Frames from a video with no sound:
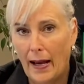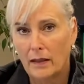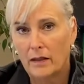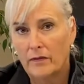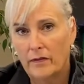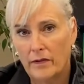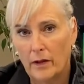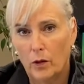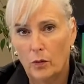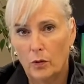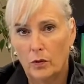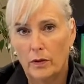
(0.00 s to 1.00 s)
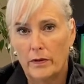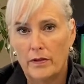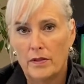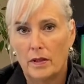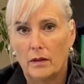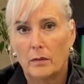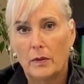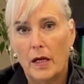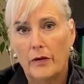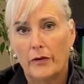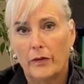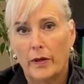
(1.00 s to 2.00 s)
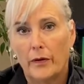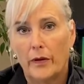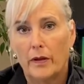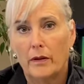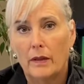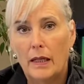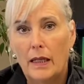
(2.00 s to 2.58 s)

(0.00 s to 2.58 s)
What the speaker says: active available in the Salem-Keizer area.